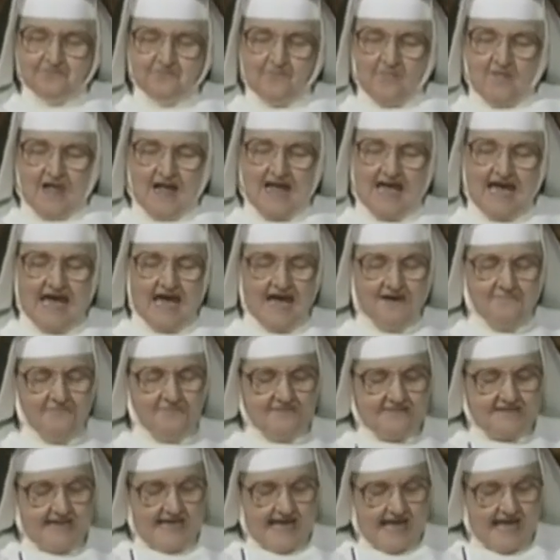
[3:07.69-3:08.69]
happen
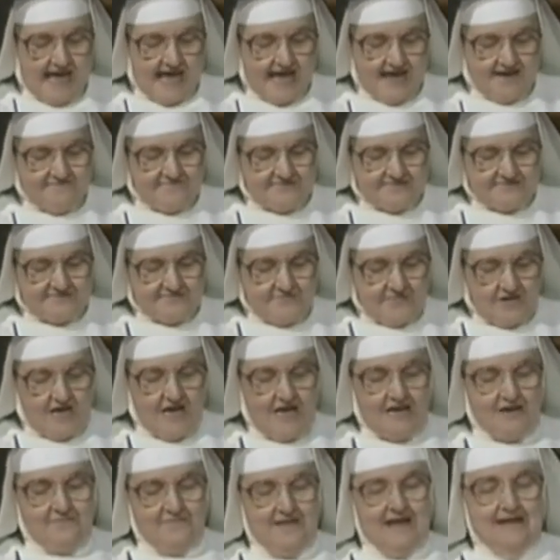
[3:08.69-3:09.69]
to have a
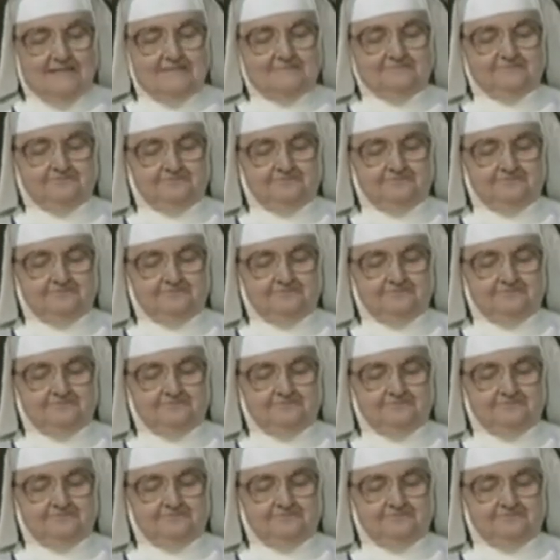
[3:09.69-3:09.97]
small amount.